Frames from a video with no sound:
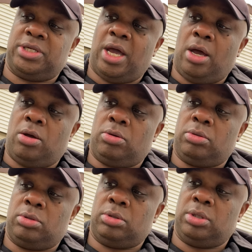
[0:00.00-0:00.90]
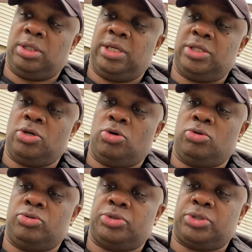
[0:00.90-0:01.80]
now and get
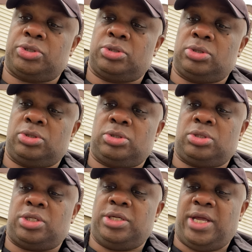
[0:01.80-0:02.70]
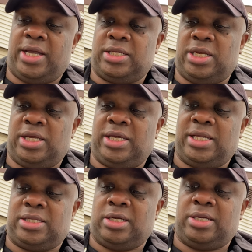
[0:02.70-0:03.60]
those connected and
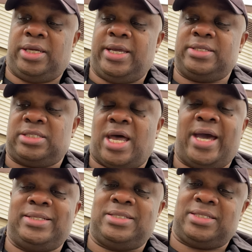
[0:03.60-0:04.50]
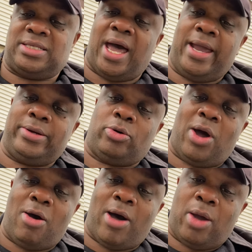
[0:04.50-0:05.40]
get the inside designed on
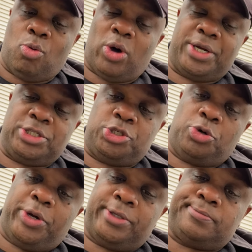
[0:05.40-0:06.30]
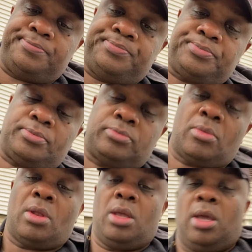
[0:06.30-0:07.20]
how I want to do it.
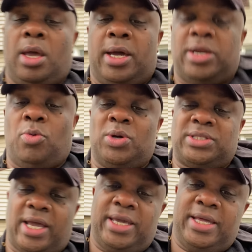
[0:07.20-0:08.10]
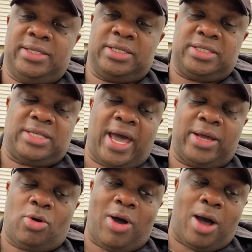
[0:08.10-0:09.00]
And then once I get it
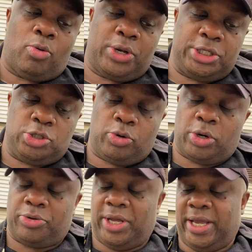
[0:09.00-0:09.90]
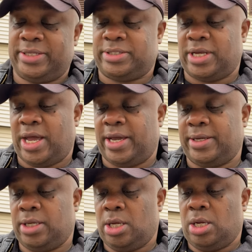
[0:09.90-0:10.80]
designed on how I want to do it on the
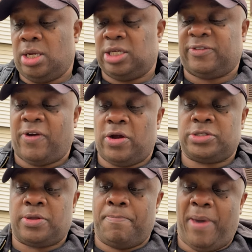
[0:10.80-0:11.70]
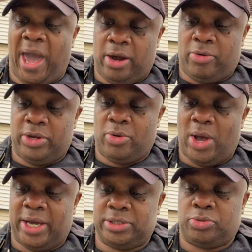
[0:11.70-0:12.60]
inside, as far as the battery
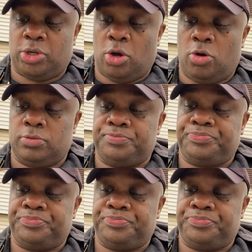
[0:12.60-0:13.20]
wise will go,